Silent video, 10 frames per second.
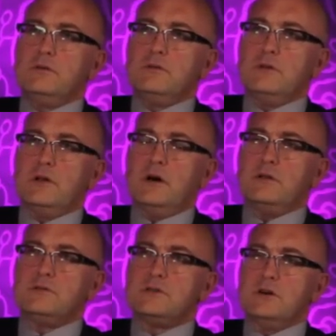that I
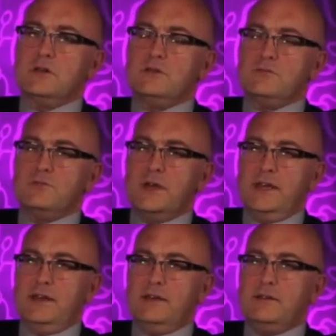started to
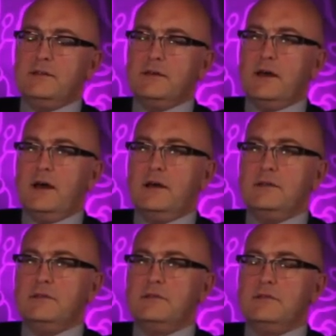read
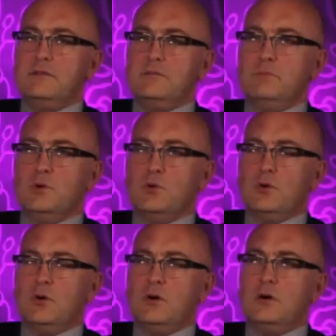and the
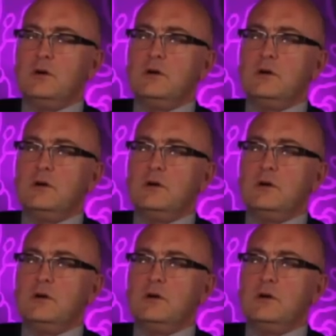more